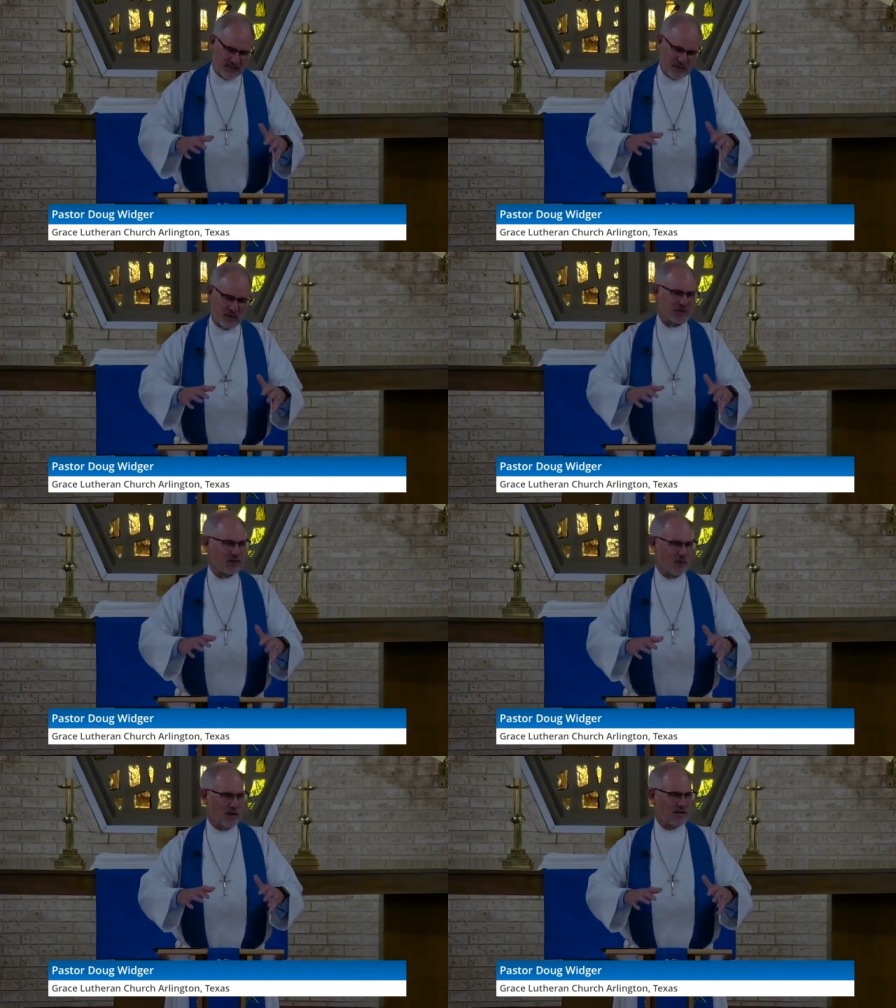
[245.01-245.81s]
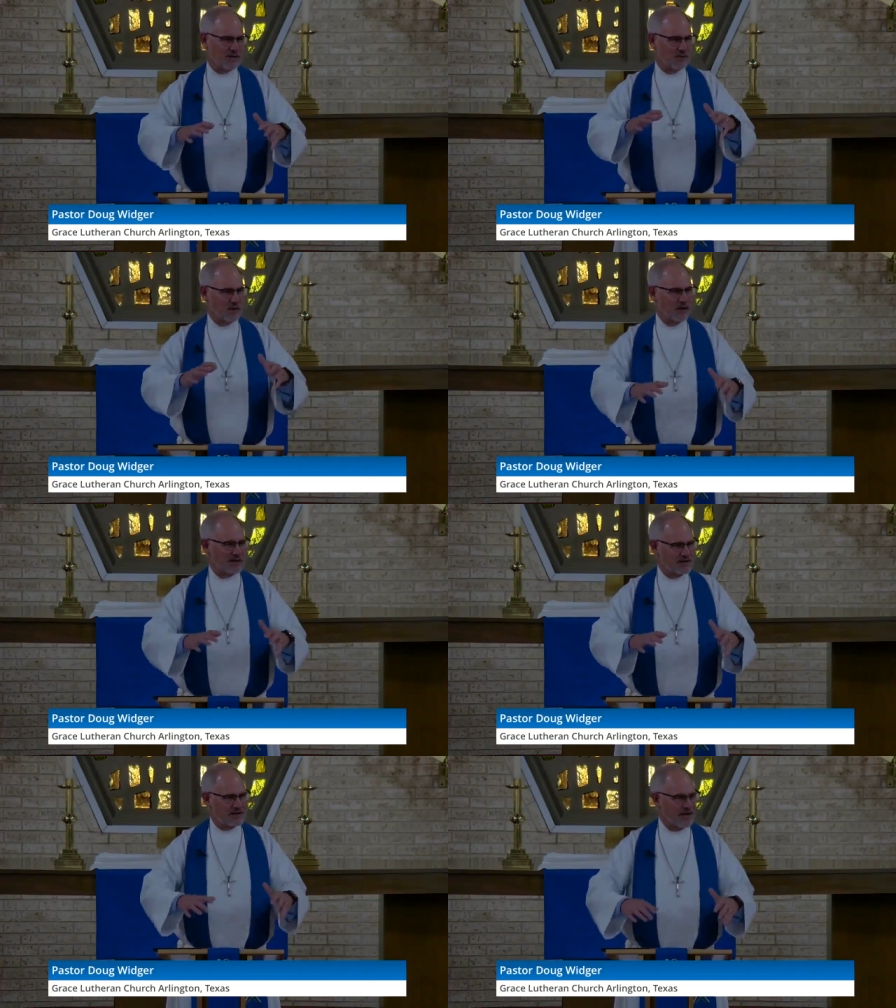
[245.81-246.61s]
the view is so awesome, we're
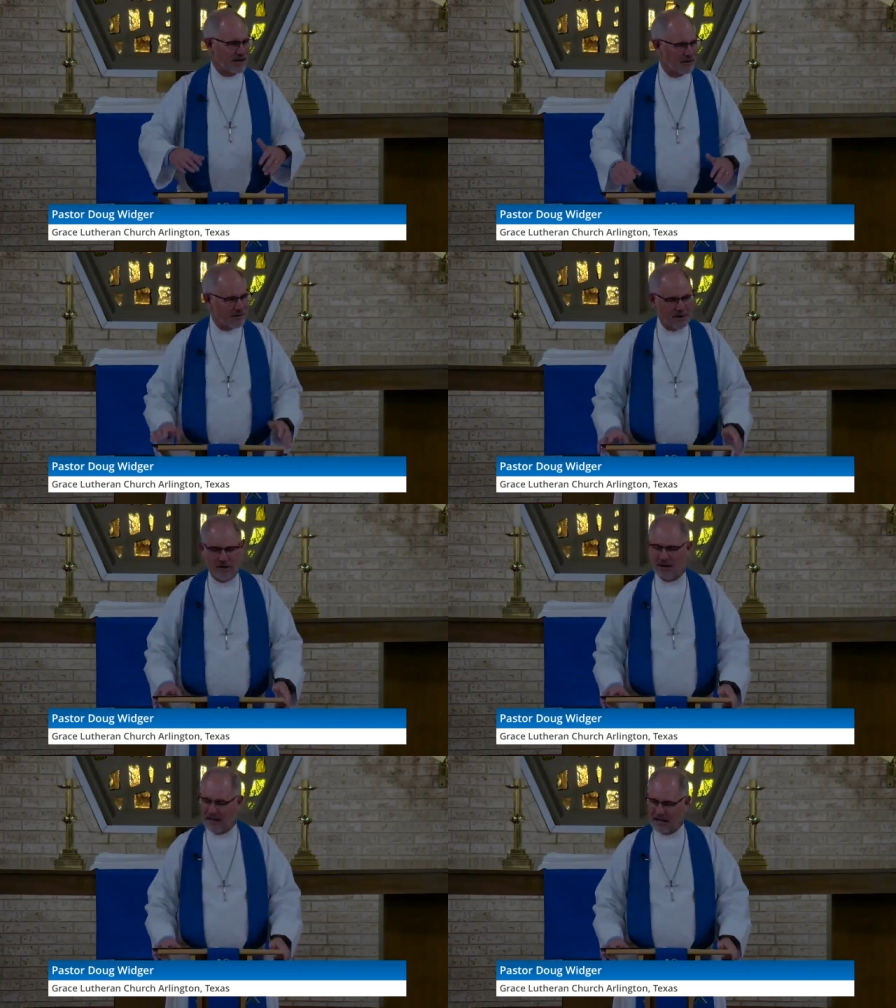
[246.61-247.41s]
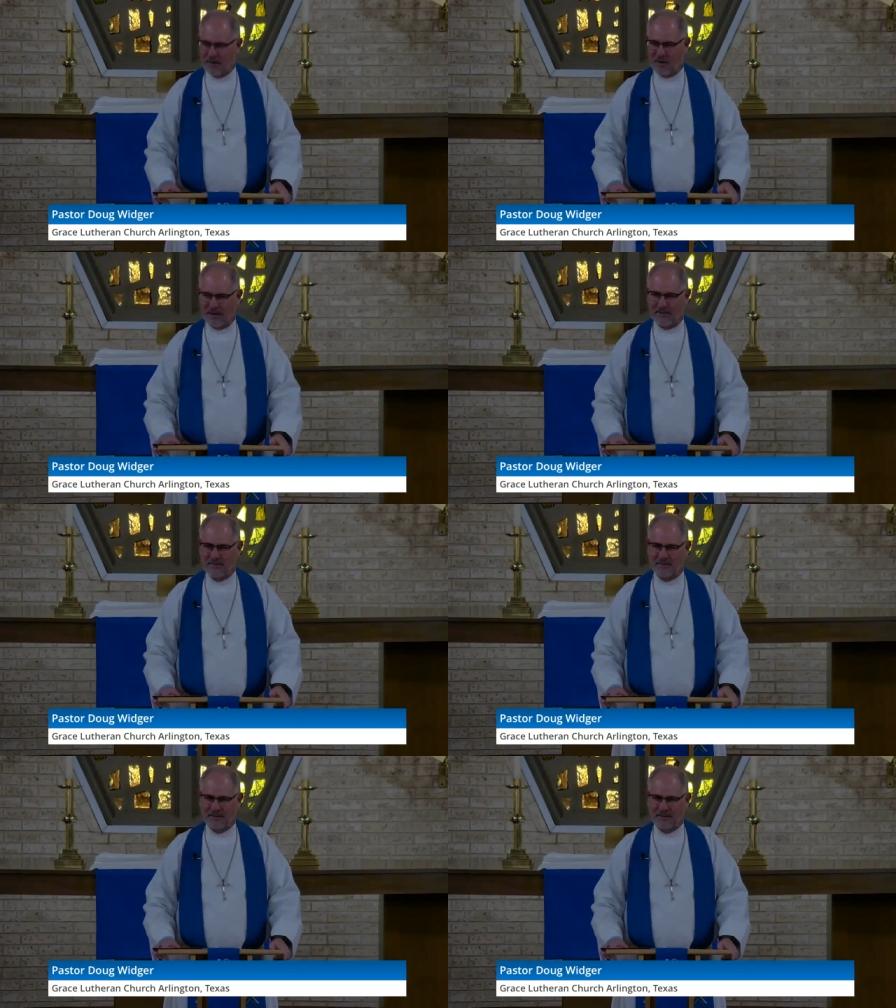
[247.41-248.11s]
gonna stay there anyway.